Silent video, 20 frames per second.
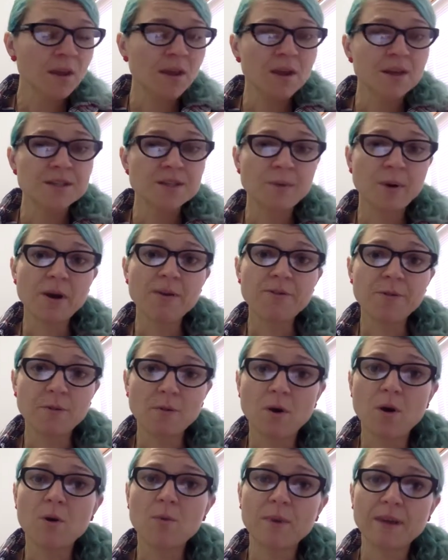So
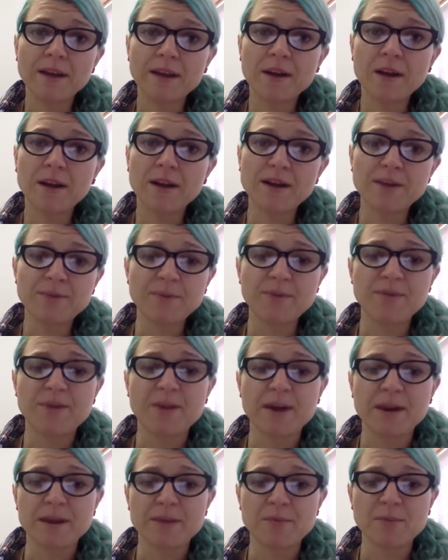overall, we're kind of
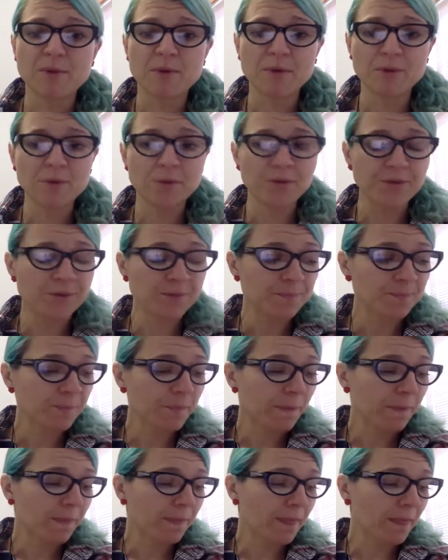providing models
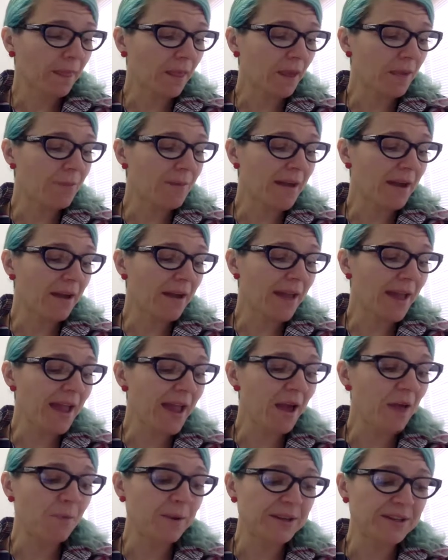about
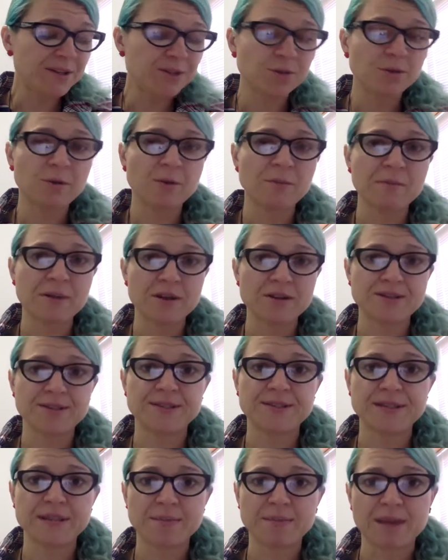how we do
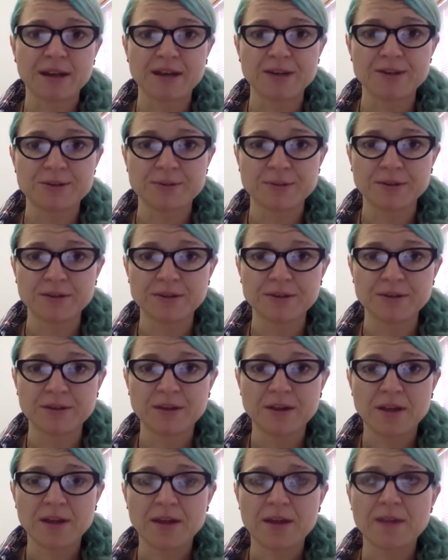emergency management
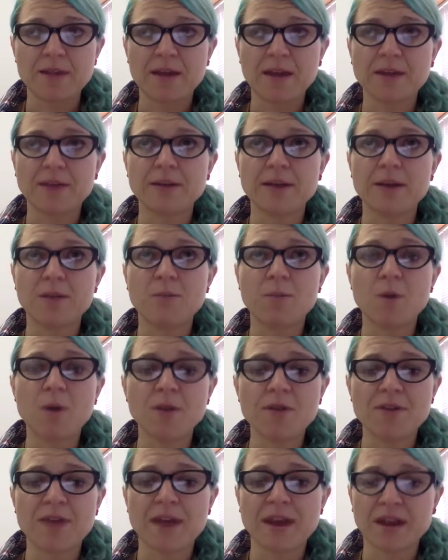and
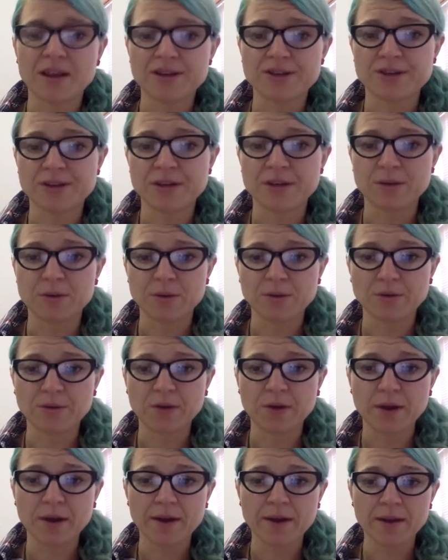what that actually looks
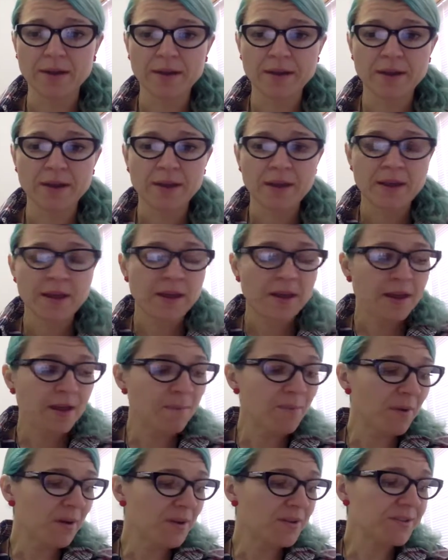like.
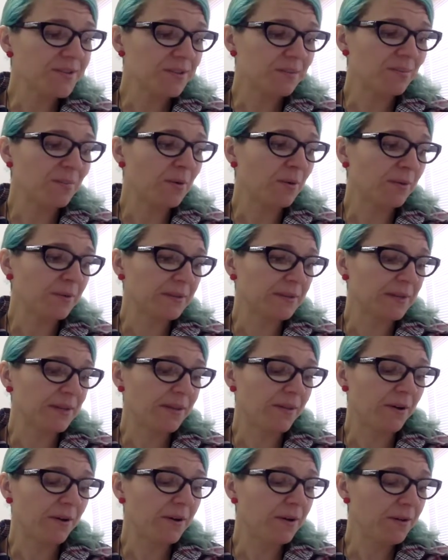Most importantly,
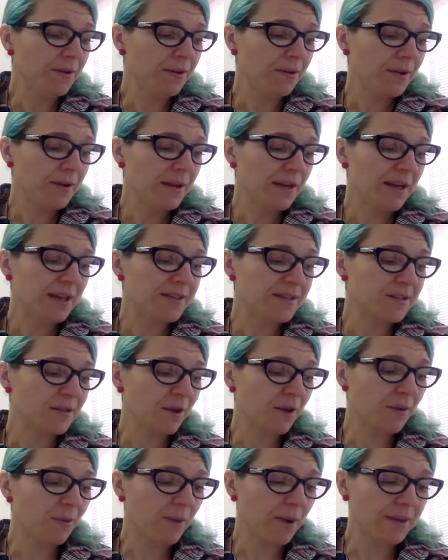though, it's
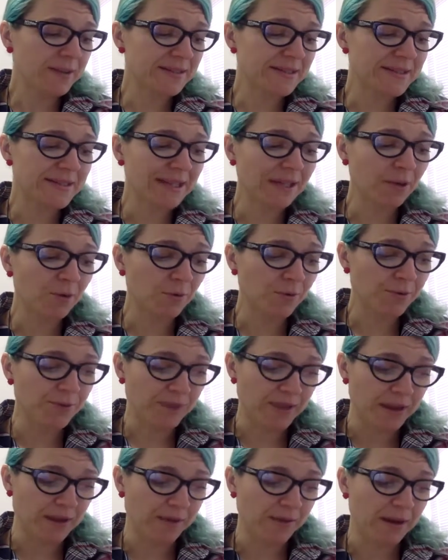no one single
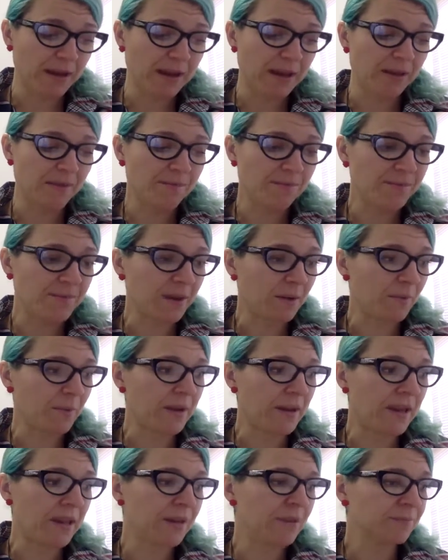theory that
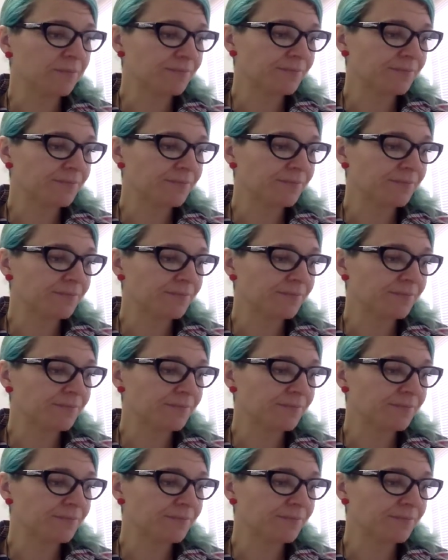we